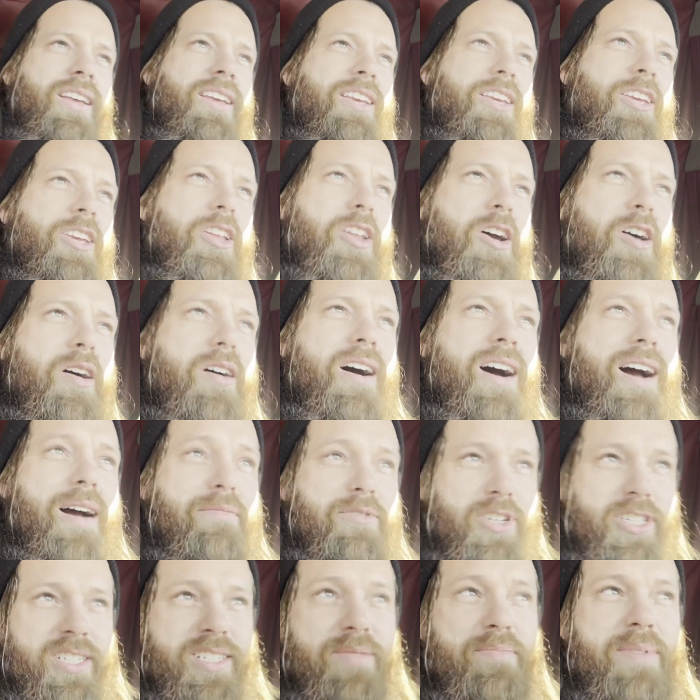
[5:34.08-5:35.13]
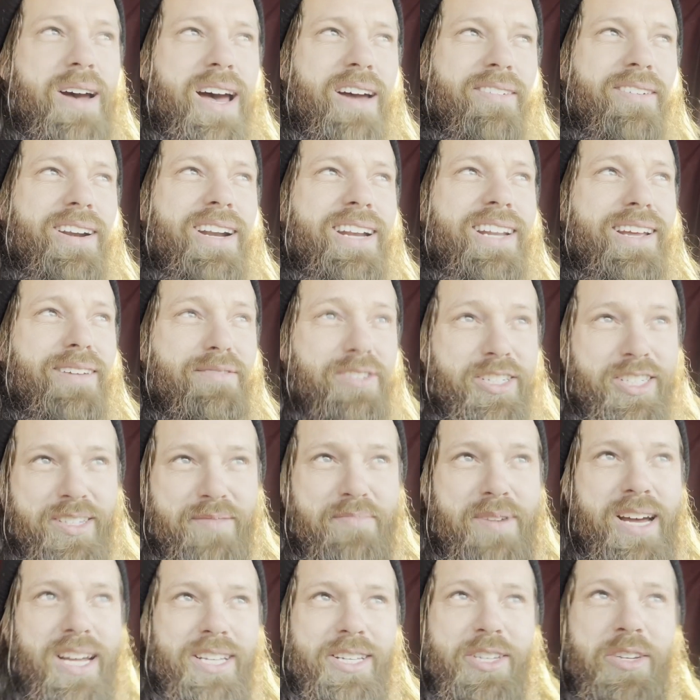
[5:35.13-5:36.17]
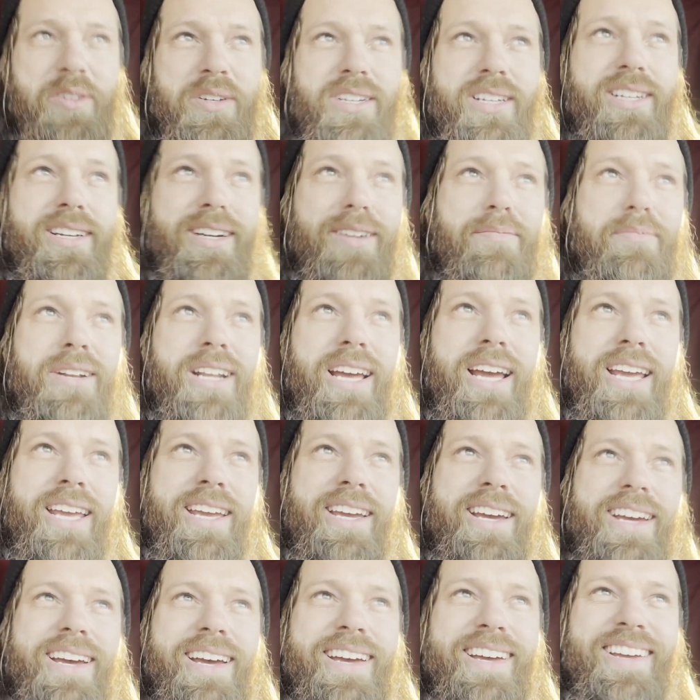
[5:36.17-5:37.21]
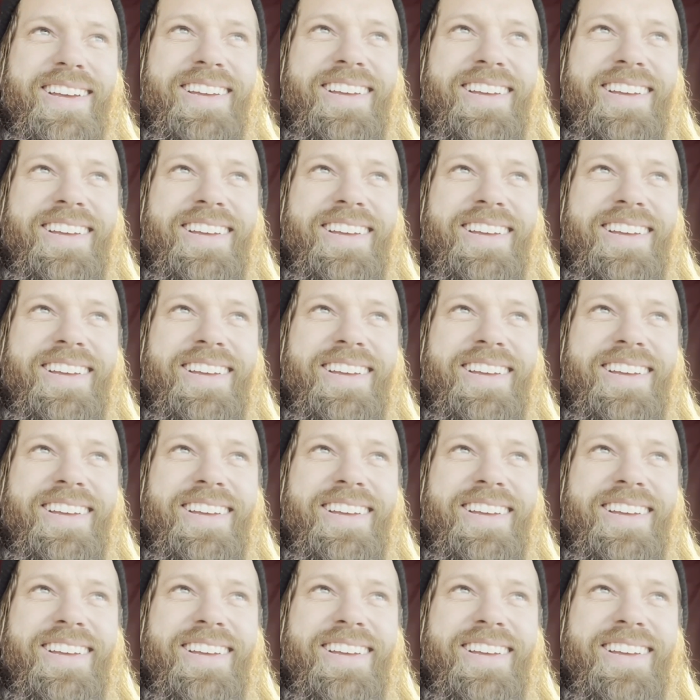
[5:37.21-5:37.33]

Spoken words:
You know, I'm just about ready. I'm just about to it here, but I've